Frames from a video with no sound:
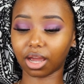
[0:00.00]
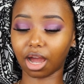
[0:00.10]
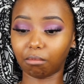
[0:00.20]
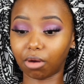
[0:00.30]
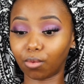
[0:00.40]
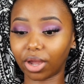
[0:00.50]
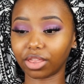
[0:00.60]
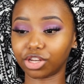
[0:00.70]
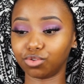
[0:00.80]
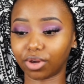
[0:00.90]
I'm aware
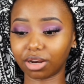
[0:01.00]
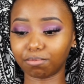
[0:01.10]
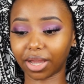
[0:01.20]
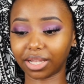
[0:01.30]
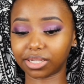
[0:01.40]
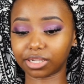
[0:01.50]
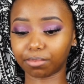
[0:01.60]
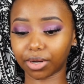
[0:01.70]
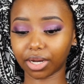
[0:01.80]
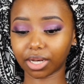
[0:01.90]
that you can buy it
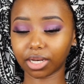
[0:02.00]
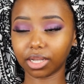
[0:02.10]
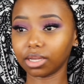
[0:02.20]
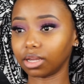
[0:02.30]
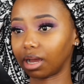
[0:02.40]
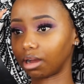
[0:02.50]
separately.